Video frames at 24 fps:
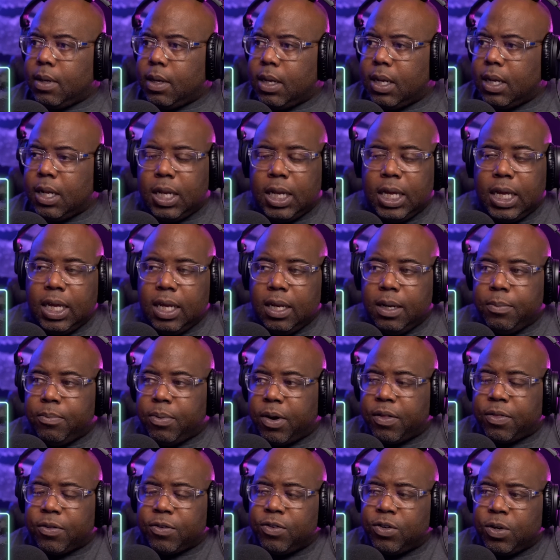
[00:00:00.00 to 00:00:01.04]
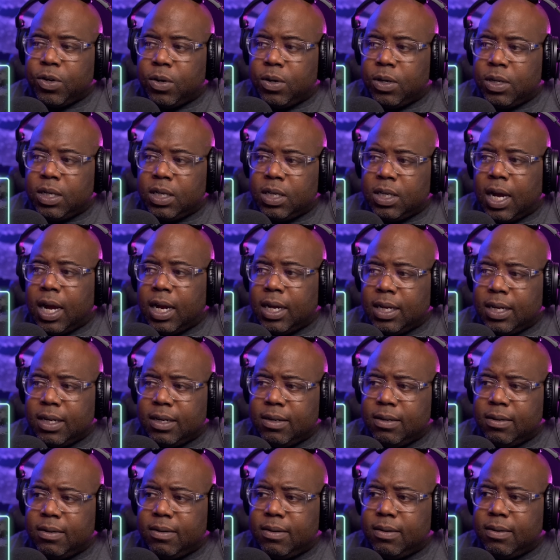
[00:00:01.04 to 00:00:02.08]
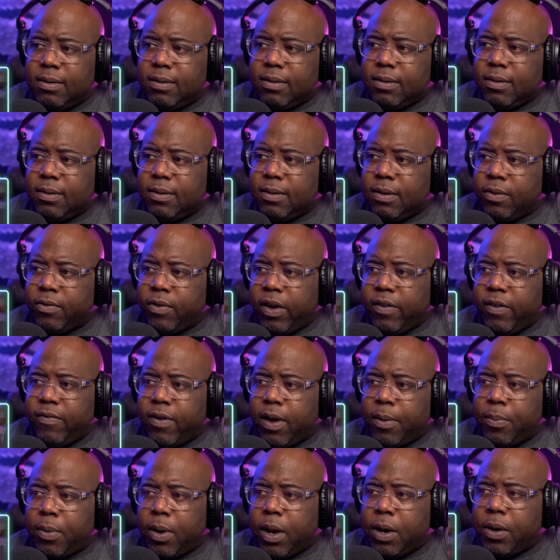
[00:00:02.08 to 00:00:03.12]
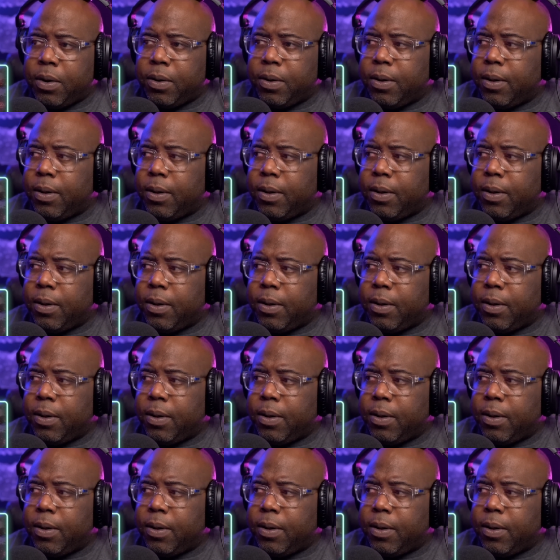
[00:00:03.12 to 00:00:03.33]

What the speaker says: Clean, breath control is solid. Great vibrato.